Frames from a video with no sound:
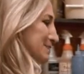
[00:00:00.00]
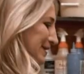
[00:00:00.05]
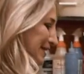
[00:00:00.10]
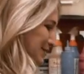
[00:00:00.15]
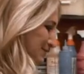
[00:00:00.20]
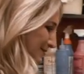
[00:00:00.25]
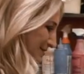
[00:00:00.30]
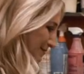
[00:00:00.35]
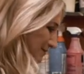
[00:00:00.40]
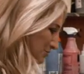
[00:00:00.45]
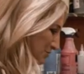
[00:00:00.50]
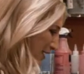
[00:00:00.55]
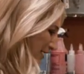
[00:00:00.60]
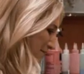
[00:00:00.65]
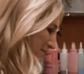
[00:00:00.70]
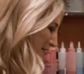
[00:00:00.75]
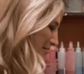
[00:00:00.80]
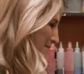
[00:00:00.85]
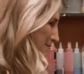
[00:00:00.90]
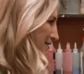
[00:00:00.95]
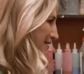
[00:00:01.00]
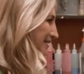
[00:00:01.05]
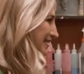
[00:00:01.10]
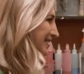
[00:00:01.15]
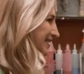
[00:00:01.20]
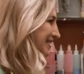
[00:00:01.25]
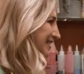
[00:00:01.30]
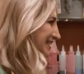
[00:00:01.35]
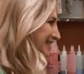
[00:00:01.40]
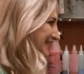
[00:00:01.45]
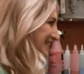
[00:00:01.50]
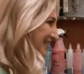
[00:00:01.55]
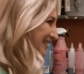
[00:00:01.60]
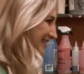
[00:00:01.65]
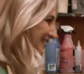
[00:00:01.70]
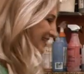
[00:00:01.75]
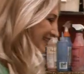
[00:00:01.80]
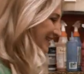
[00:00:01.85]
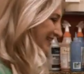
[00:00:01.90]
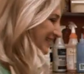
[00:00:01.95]
space with some dry fabric. That's
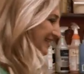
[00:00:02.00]
right.